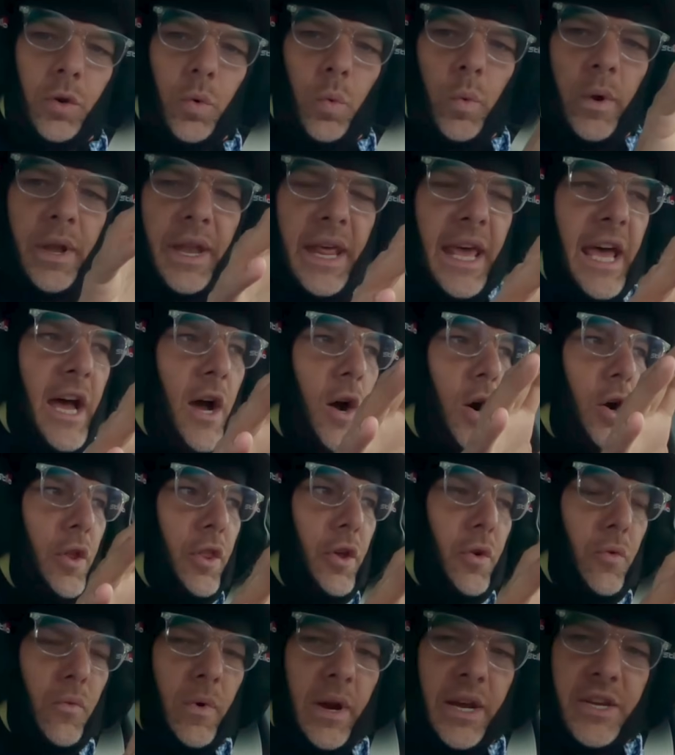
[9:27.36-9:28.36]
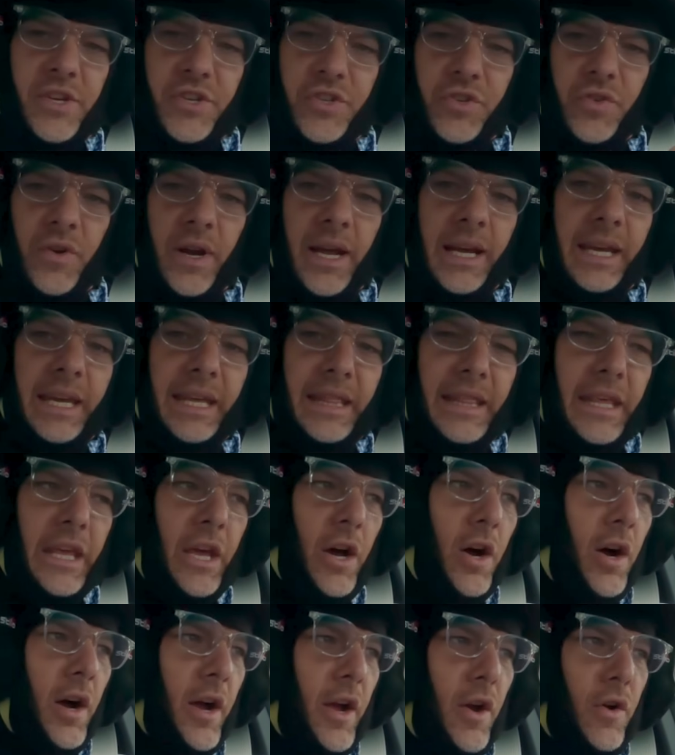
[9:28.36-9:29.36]
We're now on the racetrack in the
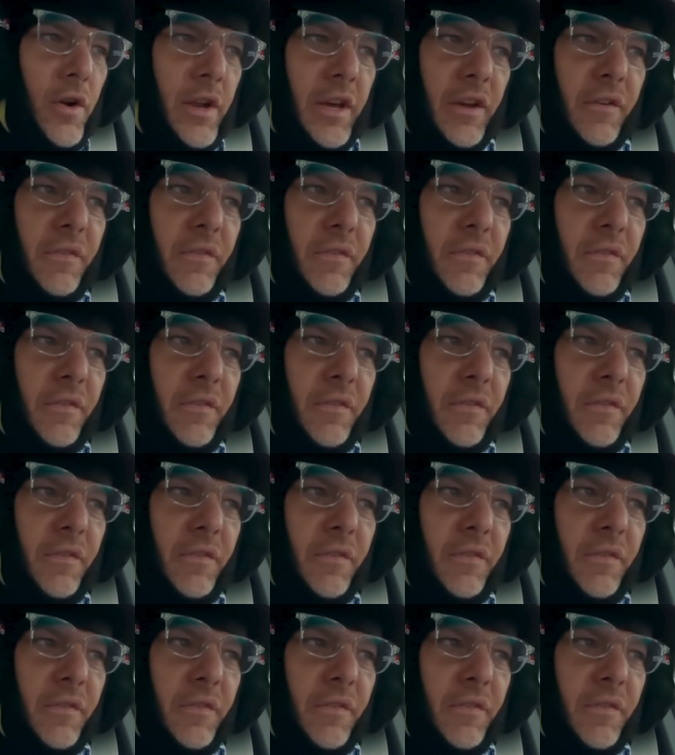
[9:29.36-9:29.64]
Ioniq